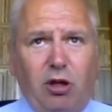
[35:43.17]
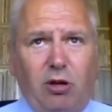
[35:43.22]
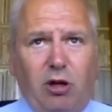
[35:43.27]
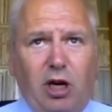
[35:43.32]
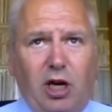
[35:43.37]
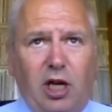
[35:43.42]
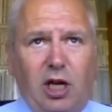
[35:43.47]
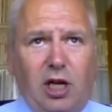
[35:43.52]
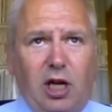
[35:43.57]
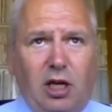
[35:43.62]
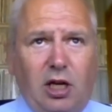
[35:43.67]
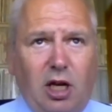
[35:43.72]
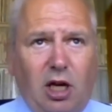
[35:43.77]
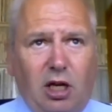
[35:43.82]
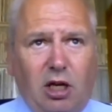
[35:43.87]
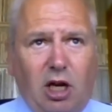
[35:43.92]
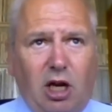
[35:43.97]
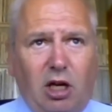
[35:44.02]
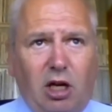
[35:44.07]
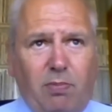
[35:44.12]
Greg
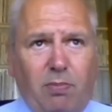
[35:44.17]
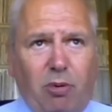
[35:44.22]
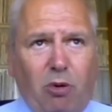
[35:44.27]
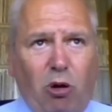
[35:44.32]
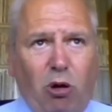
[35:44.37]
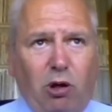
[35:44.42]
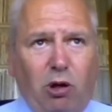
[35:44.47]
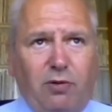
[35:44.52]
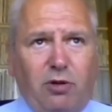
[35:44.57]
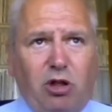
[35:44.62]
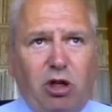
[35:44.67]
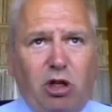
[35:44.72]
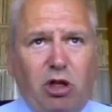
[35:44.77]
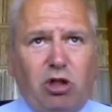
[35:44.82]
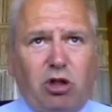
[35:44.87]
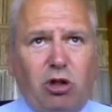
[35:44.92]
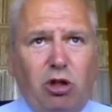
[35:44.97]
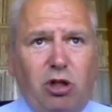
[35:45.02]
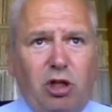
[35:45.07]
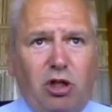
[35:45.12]
and Paul, have
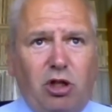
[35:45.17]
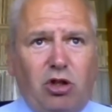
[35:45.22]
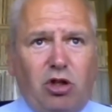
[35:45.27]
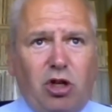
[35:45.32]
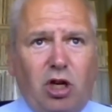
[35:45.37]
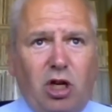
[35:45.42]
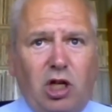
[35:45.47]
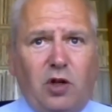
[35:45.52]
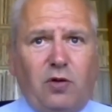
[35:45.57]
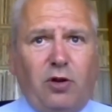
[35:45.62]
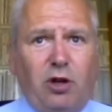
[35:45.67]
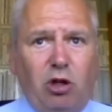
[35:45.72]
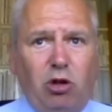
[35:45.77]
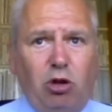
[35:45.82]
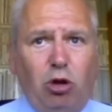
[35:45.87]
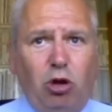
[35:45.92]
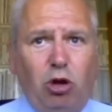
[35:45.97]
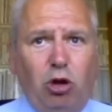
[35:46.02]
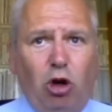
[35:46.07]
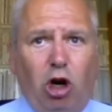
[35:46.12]
touched on this chance for a
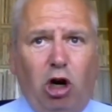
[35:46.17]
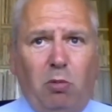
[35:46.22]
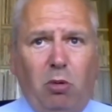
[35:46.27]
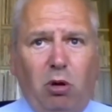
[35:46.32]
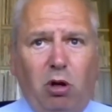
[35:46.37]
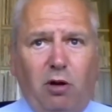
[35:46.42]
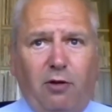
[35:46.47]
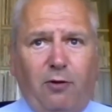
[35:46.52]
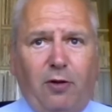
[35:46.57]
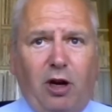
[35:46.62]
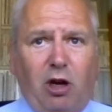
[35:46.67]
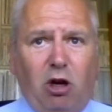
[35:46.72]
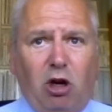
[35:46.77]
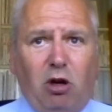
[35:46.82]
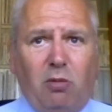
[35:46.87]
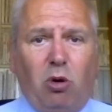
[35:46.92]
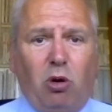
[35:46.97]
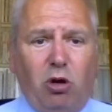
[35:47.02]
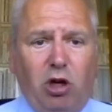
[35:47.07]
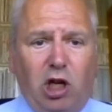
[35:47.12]
new normal, a
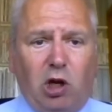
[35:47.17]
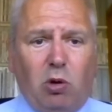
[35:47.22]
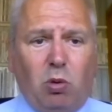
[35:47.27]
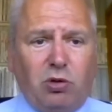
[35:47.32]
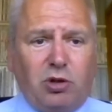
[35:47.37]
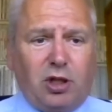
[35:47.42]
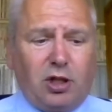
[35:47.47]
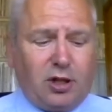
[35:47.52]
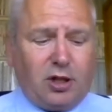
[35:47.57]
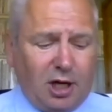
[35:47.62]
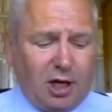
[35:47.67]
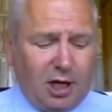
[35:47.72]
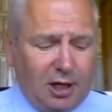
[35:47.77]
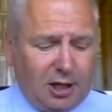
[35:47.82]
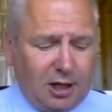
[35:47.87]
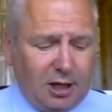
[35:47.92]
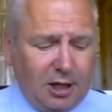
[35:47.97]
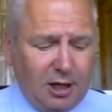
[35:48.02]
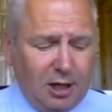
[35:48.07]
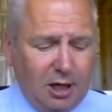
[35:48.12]
fairer, more equal
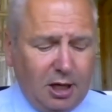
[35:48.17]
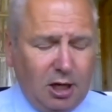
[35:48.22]
society.